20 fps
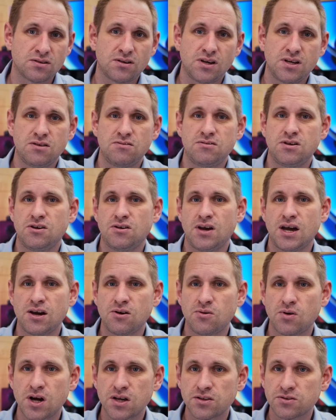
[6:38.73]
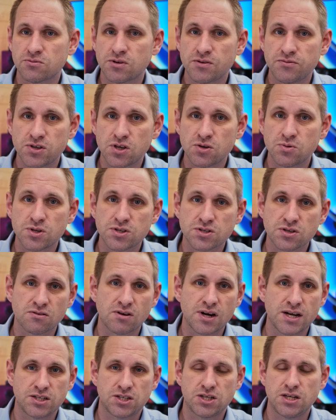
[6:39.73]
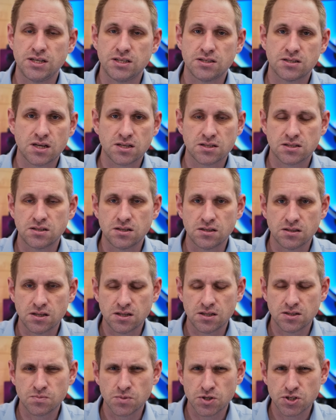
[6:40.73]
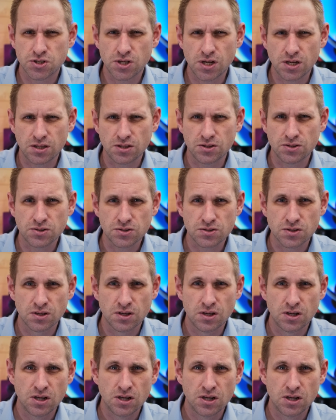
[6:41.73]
I don't know how other reviewers are actually testing these machines.